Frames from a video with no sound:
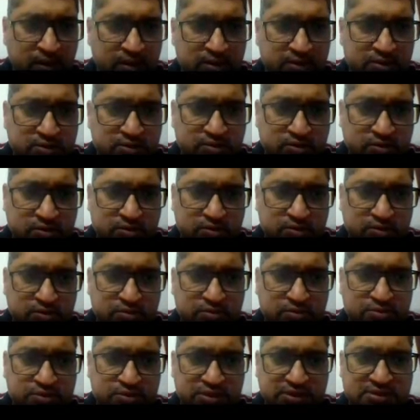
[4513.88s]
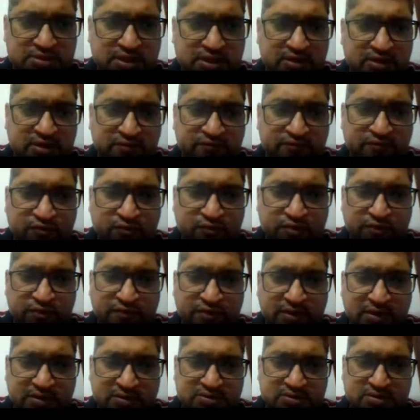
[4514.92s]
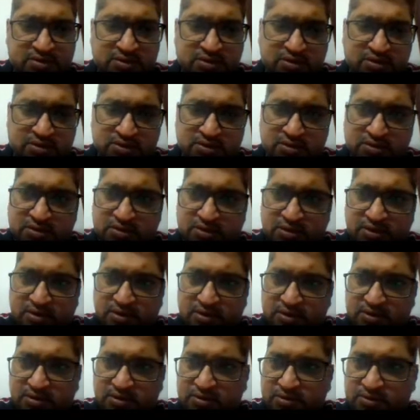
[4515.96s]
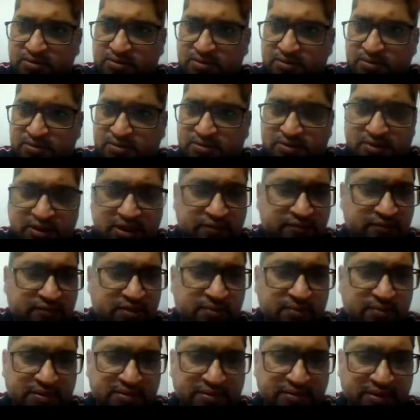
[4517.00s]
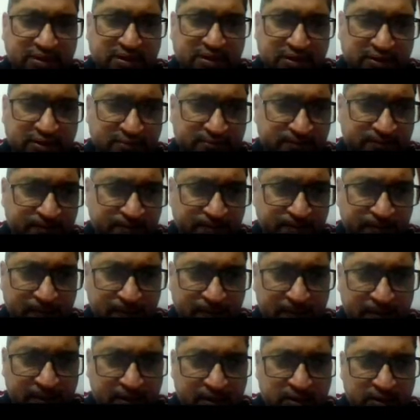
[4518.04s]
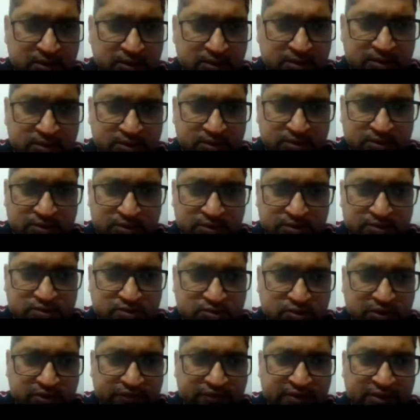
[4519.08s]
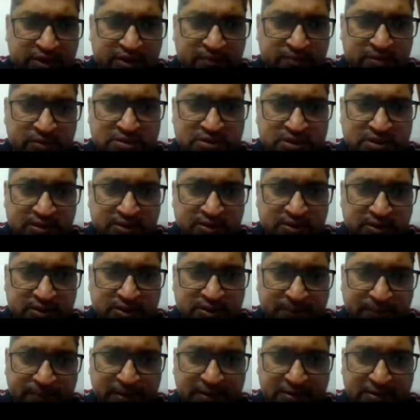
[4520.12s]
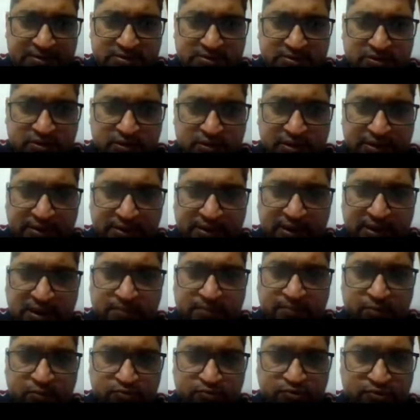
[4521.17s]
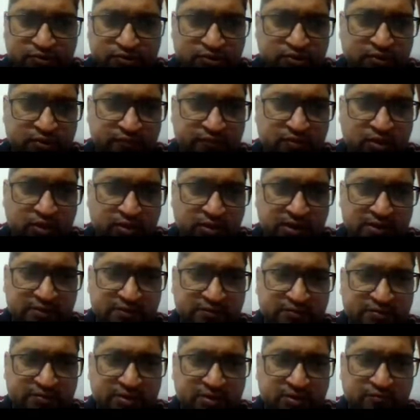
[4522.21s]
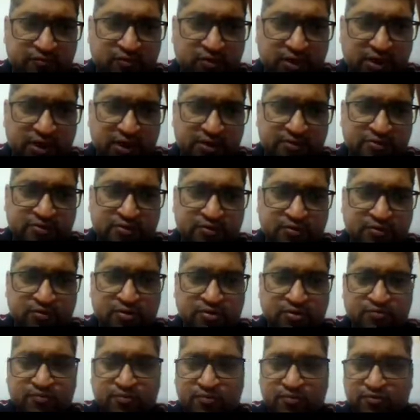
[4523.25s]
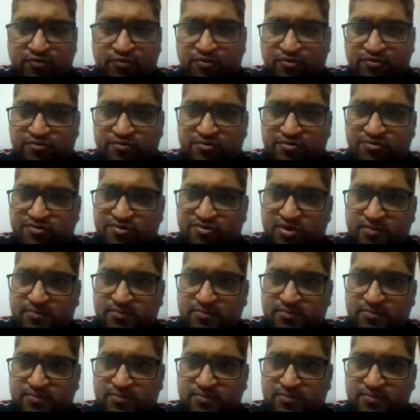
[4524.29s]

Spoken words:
So these are the few events and that will be triggered. So event emission depends on internal processing of the organization or asynchronous processing system.